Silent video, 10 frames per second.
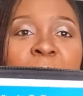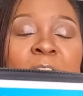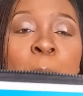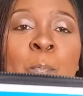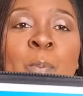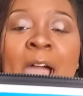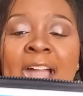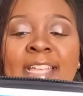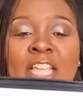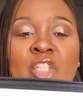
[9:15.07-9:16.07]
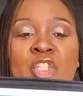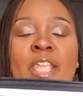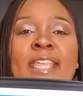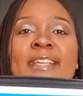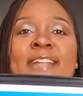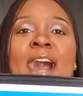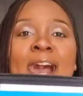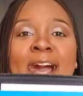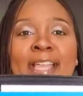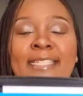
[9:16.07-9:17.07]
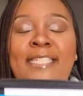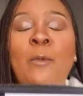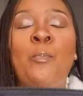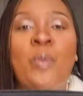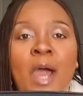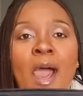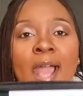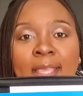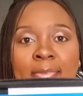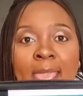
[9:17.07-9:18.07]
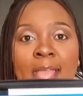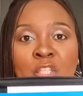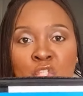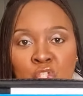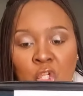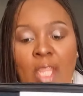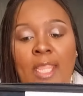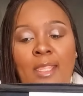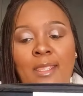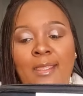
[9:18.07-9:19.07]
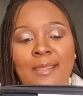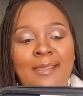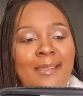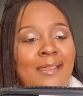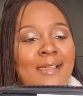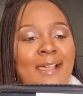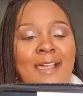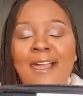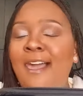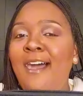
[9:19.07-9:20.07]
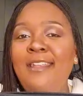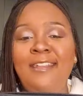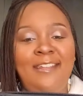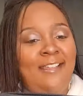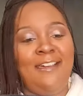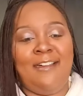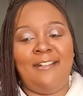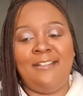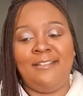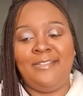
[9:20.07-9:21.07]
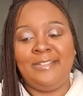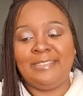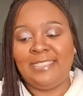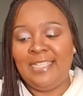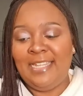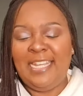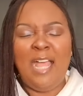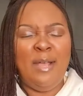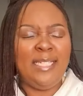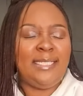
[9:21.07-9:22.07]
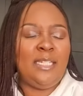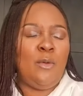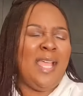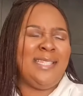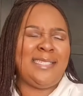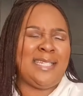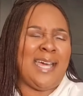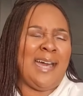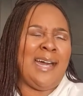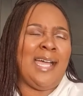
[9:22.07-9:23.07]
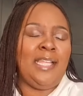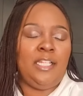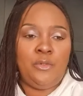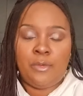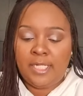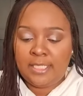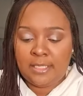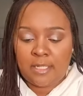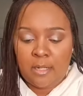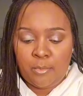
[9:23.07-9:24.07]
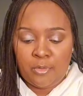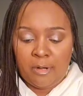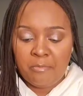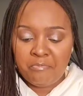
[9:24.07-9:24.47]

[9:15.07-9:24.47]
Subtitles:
The packaging, guys, the packaging. Oh no, now I see why it's a highly rated camera.